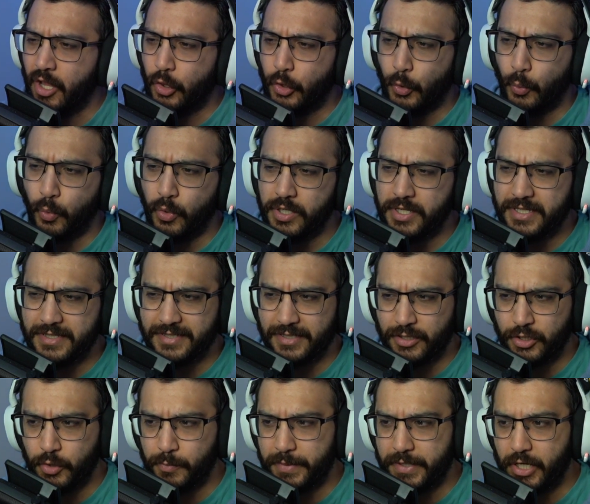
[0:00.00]
The wording's a
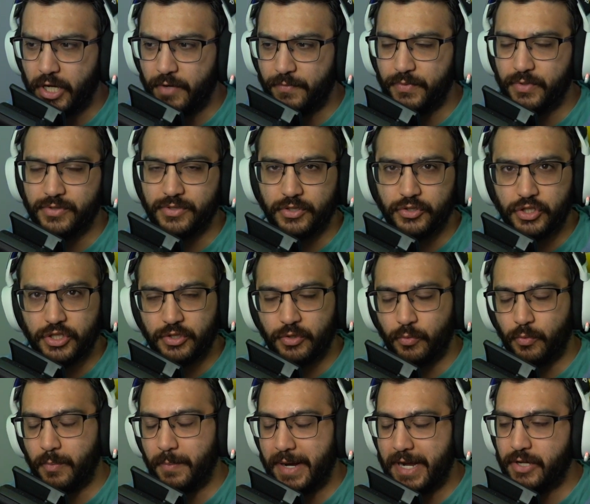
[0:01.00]
little bit off here, so just a
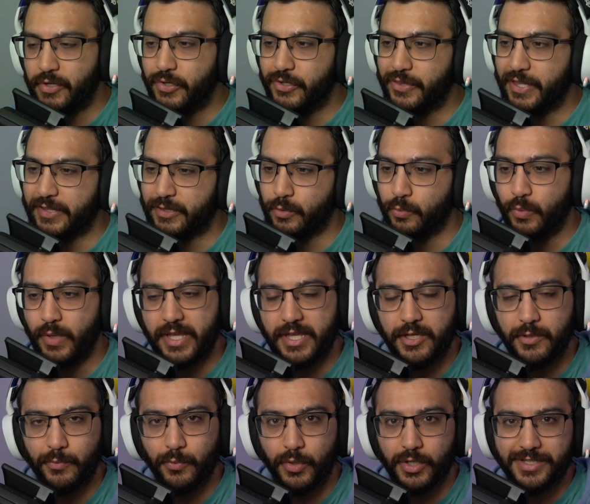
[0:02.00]
reminder that the way
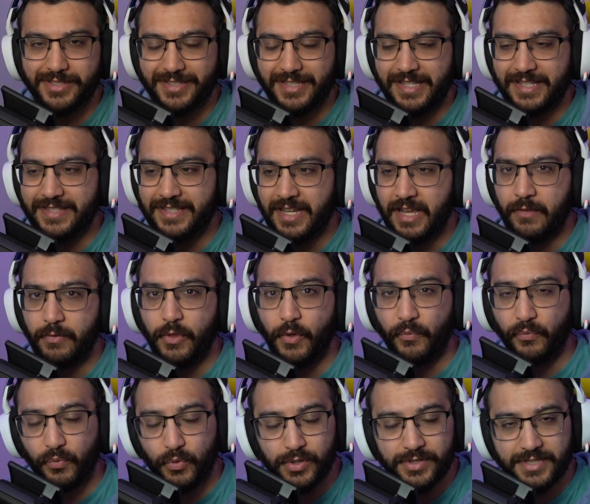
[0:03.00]
he works is the
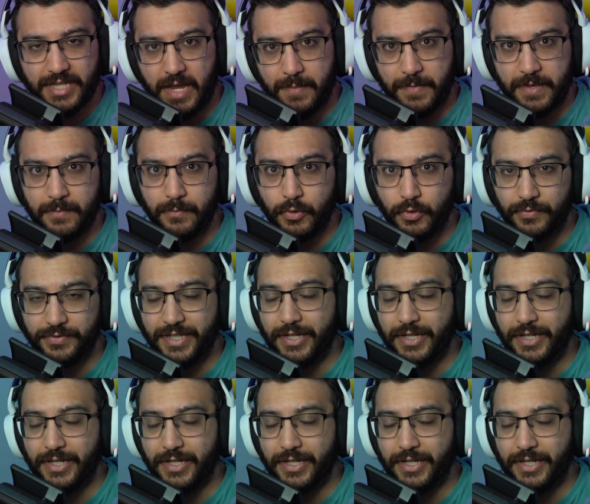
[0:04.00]
first time he moves,